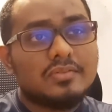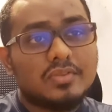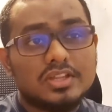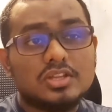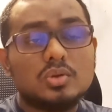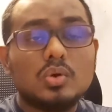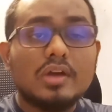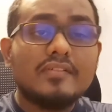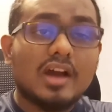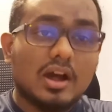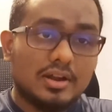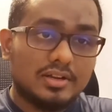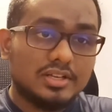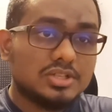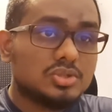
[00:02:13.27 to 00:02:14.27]
you have
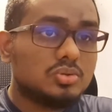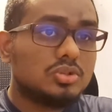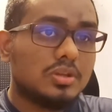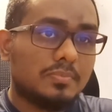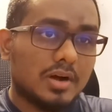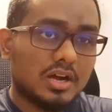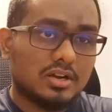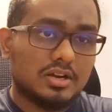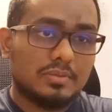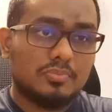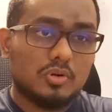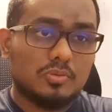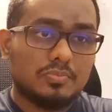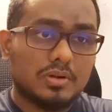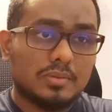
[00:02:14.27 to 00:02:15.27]
understood the bug
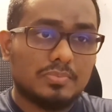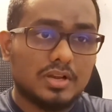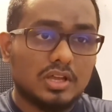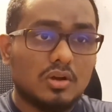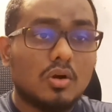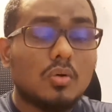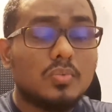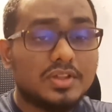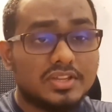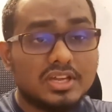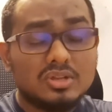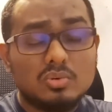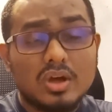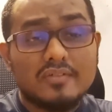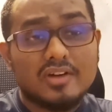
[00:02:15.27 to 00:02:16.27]
report properly, or
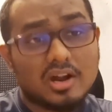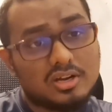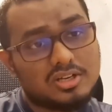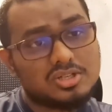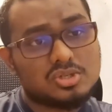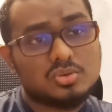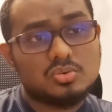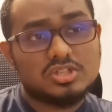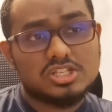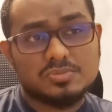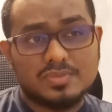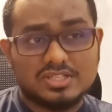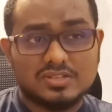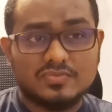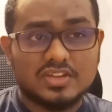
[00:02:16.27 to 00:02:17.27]
whether you have understood the
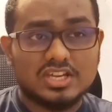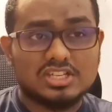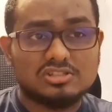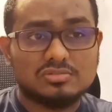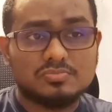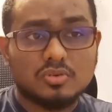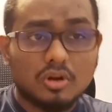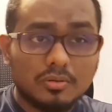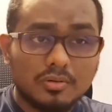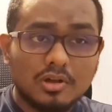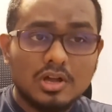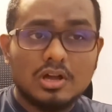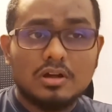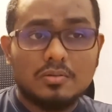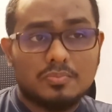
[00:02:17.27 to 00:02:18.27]
specification
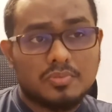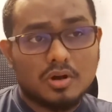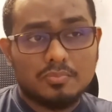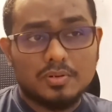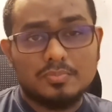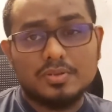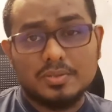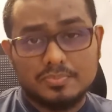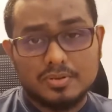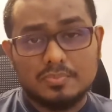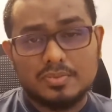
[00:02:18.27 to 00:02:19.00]
properly.